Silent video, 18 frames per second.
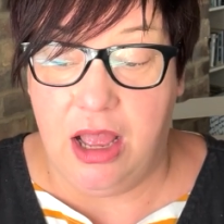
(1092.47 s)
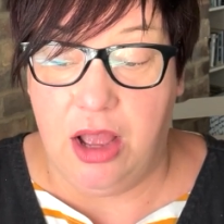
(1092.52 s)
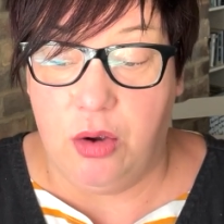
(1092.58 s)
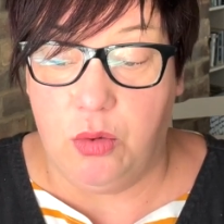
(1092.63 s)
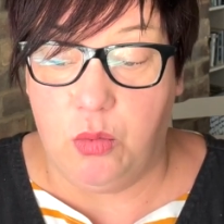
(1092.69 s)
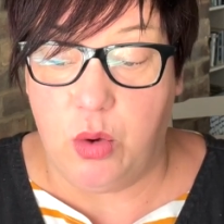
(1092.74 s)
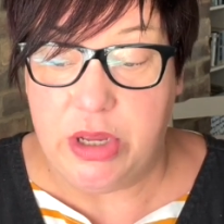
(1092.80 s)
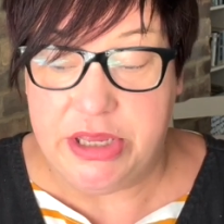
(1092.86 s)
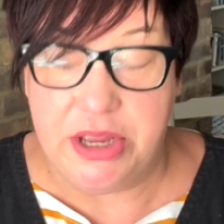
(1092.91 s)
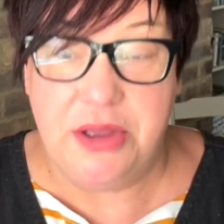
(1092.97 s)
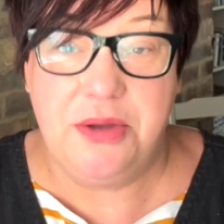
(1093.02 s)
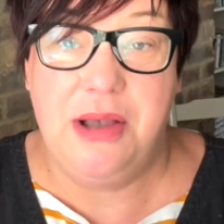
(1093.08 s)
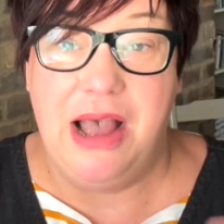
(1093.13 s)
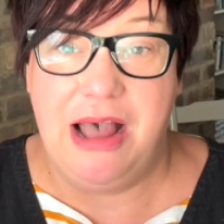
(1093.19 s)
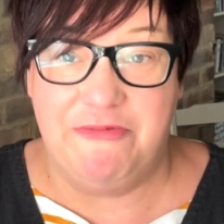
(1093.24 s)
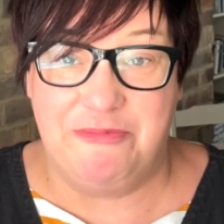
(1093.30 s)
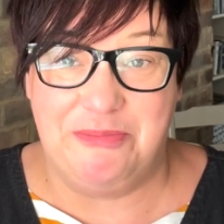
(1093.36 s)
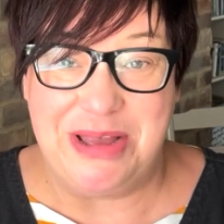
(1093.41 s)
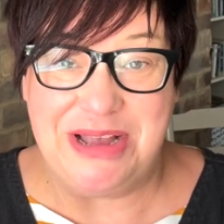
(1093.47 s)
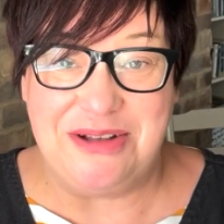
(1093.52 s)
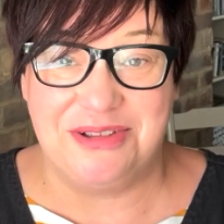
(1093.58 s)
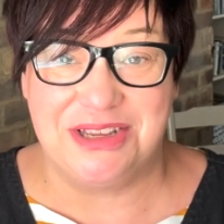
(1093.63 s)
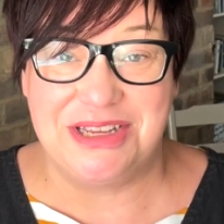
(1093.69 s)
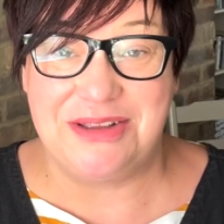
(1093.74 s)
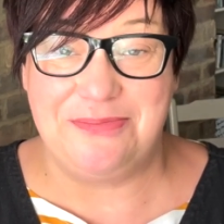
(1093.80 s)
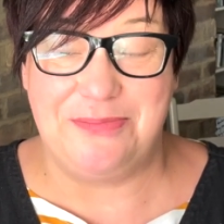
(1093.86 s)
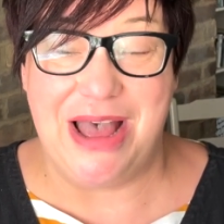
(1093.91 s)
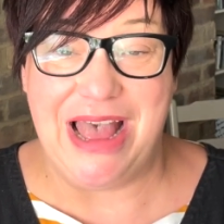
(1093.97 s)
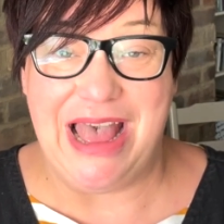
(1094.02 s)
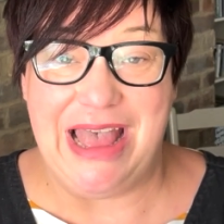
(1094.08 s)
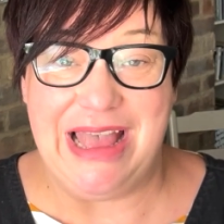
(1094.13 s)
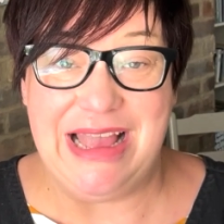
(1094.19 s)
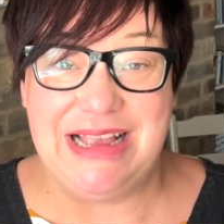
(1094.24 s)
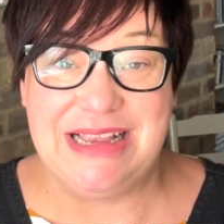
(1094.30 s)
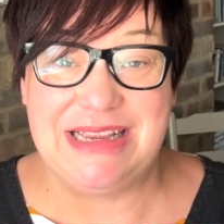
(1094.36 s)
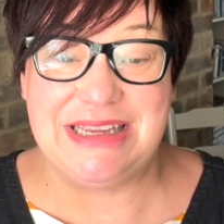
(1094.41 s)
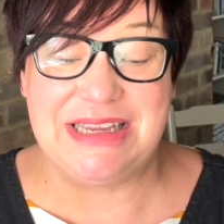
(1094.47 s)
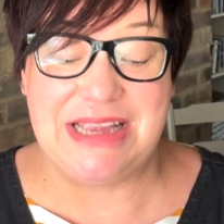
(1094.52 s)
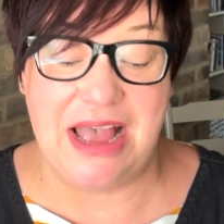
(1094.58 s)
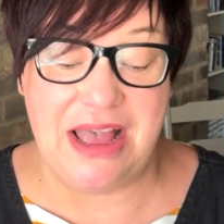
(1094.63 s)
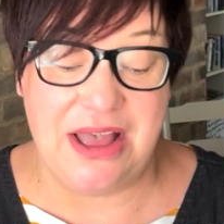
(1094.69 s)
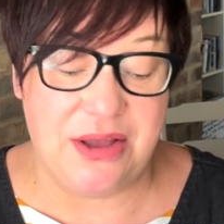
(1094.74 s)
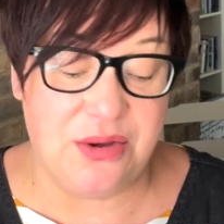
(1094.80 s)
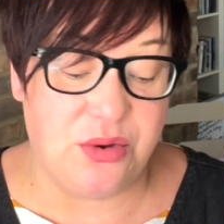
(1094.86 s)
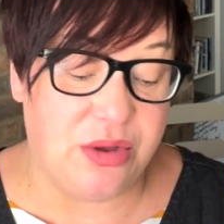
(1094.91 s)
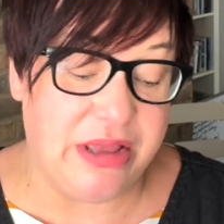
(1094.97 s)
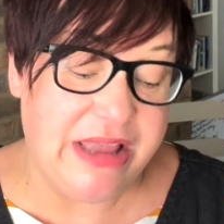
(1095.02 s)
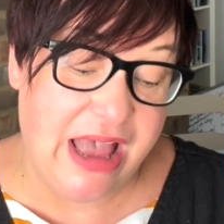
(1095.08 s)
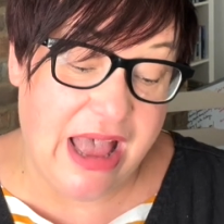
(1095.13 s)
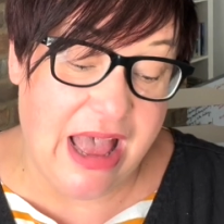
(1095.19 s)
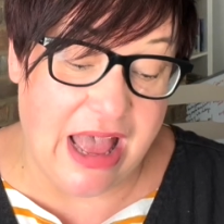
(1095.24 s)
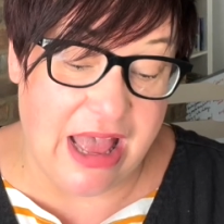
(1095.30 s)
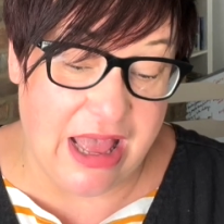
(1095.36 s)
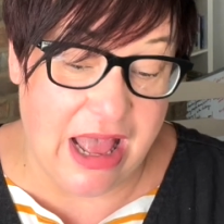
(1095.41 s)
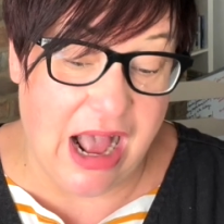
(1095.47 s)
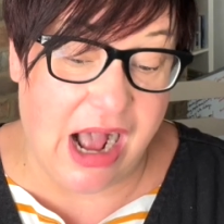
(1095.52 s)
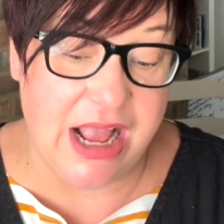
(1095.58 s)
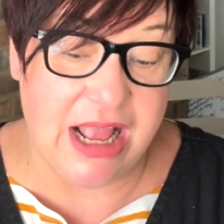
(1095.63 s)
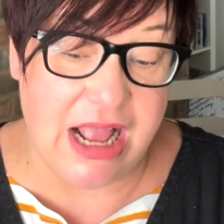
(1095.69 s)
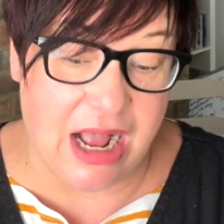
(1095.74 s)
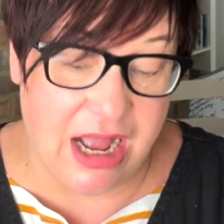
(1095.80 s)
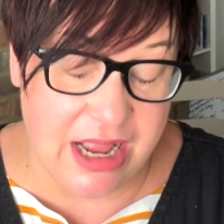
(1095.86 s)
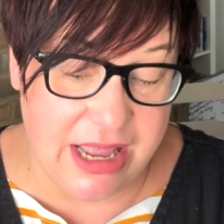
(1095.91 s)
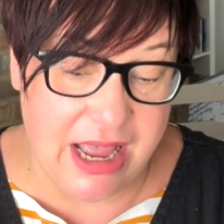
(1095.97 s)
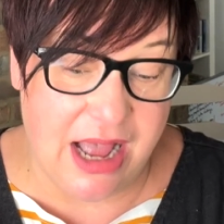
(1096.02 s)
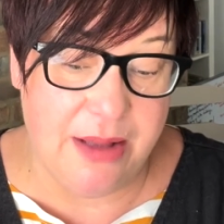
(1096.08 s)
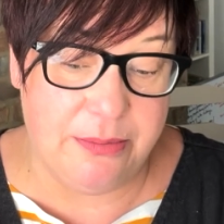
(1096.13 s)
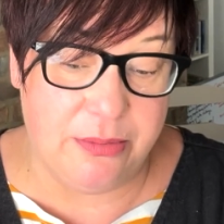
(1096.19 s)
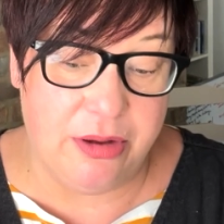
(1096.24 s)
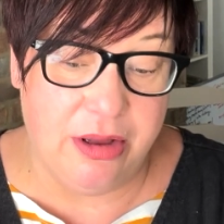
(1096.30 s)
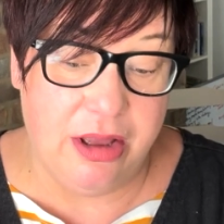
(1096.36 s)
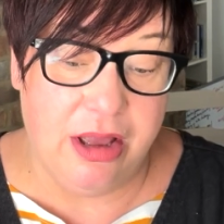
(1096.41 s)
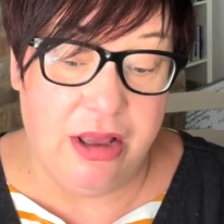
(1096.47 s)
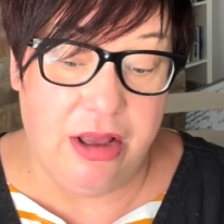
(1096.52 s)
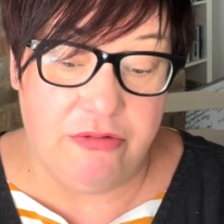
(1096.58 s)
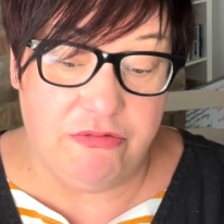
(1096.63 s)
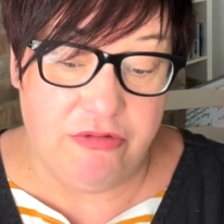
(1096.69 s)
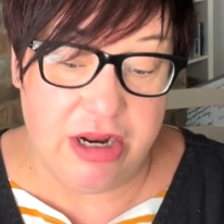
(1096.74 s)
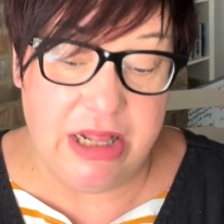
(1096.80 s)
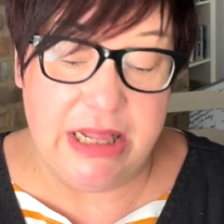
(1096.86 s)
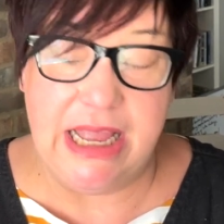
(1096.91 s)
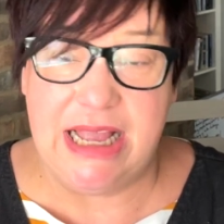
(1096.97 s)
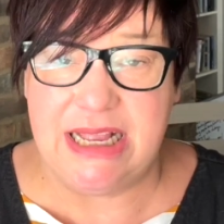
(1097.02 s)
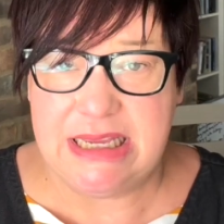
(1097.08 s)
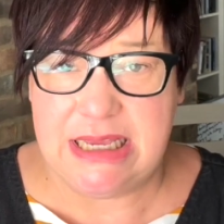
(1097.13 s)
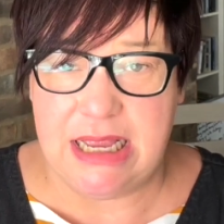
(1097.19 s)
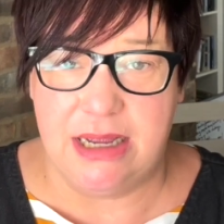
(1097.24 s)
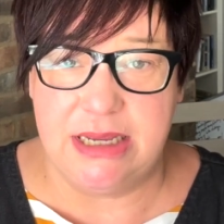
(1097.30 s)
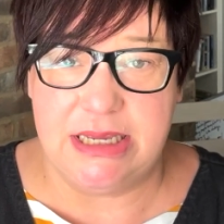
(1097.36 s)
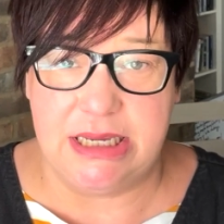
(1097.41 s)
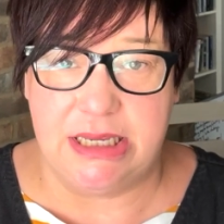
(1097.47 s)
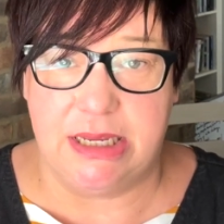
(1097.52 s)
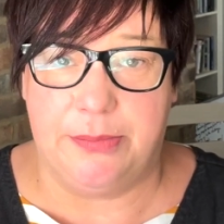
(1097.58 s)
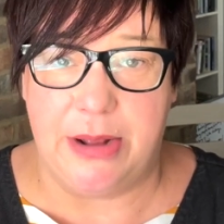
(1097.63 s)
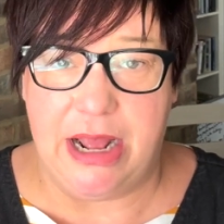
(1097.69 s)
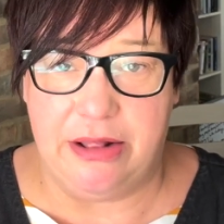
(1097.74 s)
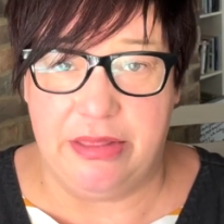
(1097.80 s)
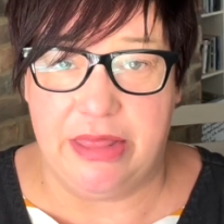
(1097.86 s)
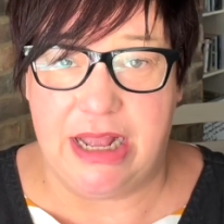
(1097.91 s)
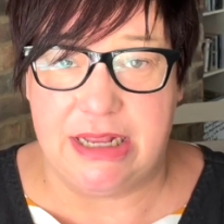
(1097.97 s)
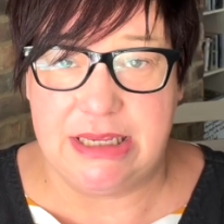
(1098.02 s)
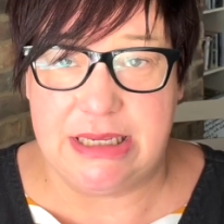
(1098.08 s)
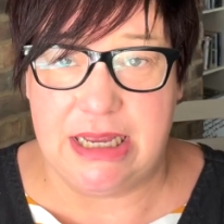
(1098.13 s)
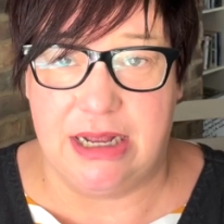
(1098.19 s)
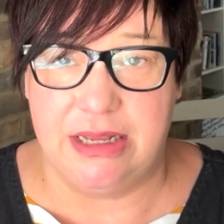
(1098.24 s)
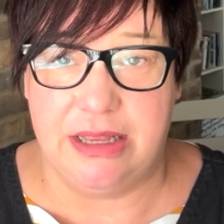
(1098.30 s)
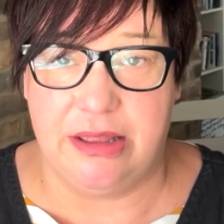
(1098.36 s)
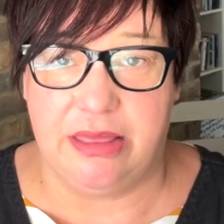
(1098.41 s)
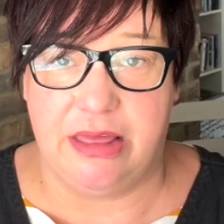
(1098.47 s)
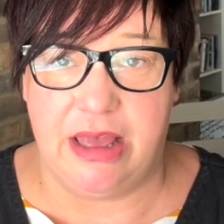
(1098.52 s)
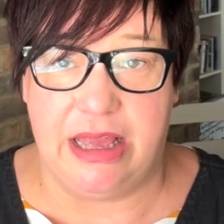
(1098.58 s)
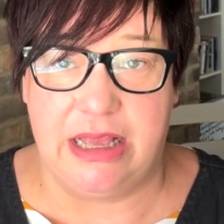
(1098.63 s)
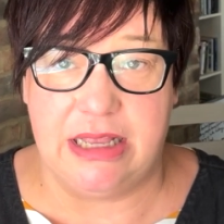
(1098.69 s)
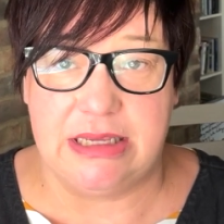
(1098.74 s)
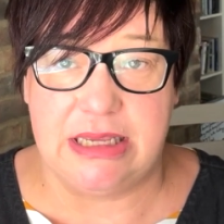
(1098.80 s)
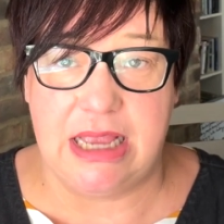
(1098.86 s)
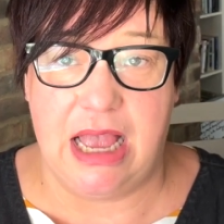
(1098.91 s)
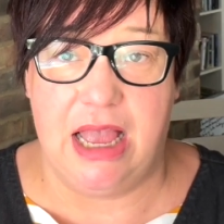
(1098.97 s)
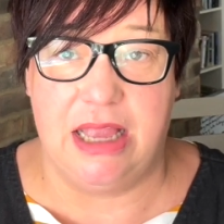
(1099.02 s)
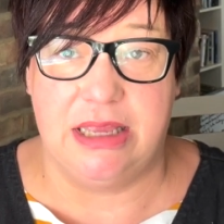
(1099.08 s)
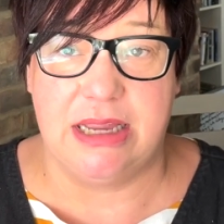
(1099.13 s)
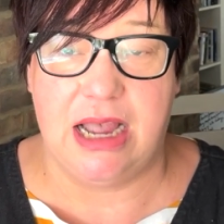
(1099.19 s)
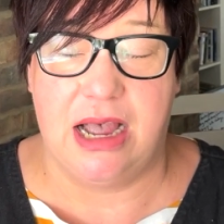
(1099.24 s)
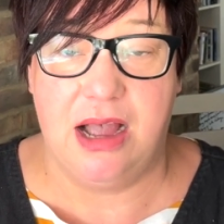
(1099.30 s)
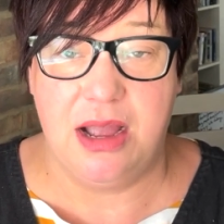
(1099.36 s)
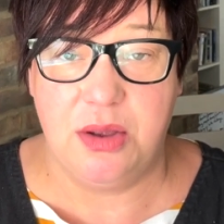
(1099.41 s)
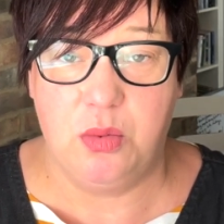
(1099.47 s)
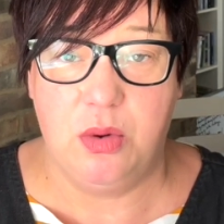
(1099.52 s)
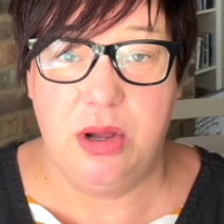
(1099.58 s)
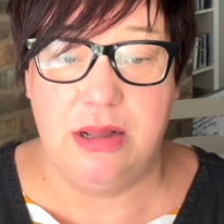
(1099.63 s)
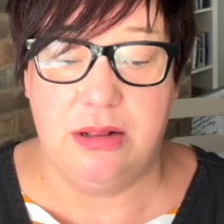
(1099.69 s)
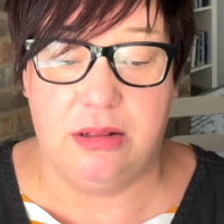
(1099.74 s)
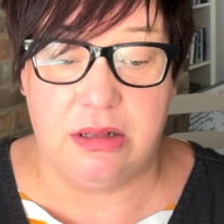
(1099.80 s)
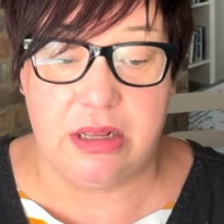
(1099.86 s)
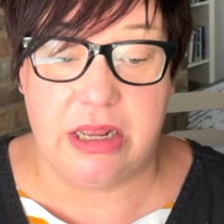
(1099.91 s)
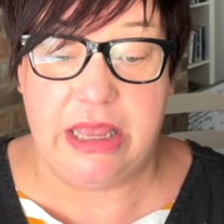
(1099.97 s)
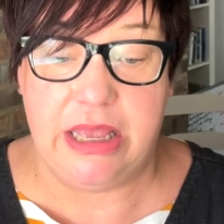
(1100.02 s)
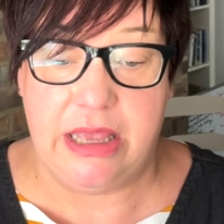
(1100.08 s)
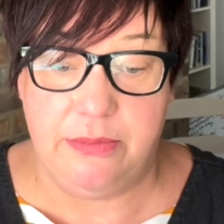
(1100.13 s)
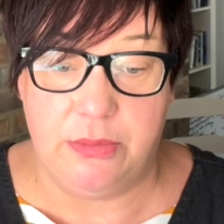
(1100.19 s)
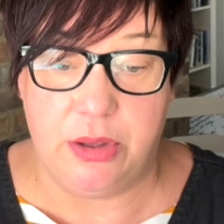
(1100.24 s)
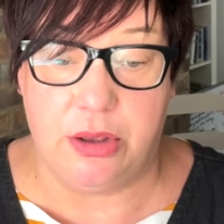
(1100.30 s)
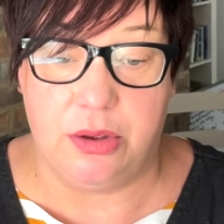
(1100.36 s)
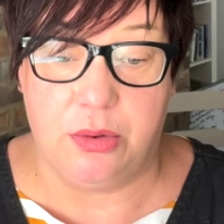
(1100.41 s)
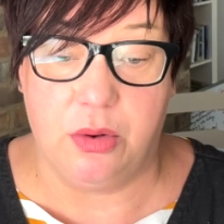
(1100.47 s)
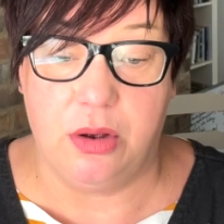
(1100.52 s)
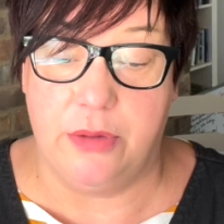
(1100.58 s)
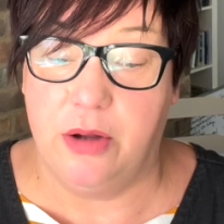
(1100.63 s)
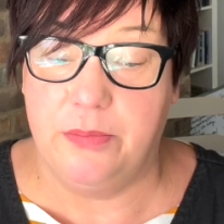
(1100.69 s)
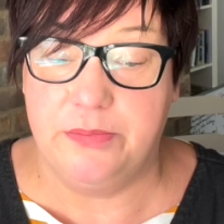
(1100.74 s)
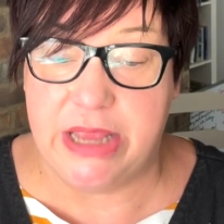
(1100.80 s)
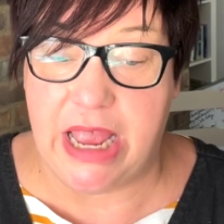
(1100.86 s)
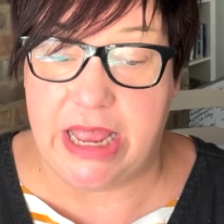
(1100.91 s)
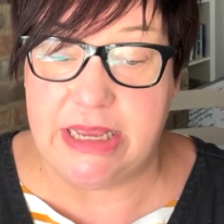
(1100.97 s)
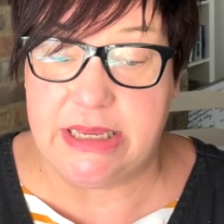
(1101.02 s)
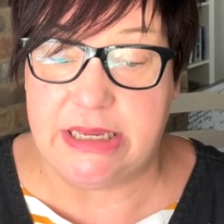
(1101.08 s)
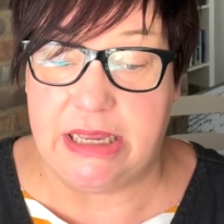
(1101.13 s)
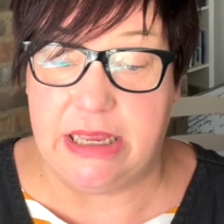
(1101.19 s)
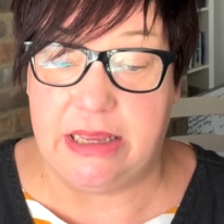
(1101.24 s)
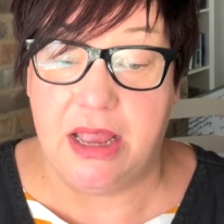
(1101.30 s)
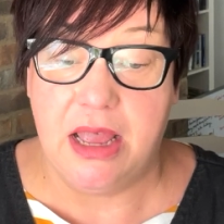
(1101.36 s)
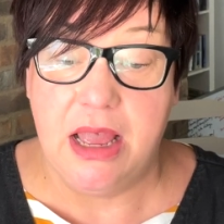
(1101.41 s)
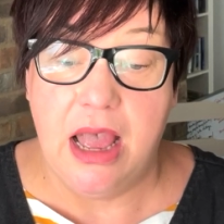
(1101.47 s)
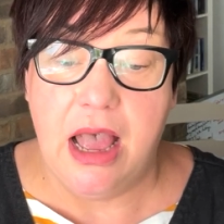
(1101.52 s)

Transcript: We do have bills to pay. So yeah, I am really excited about that side of things, and I will keep you updated.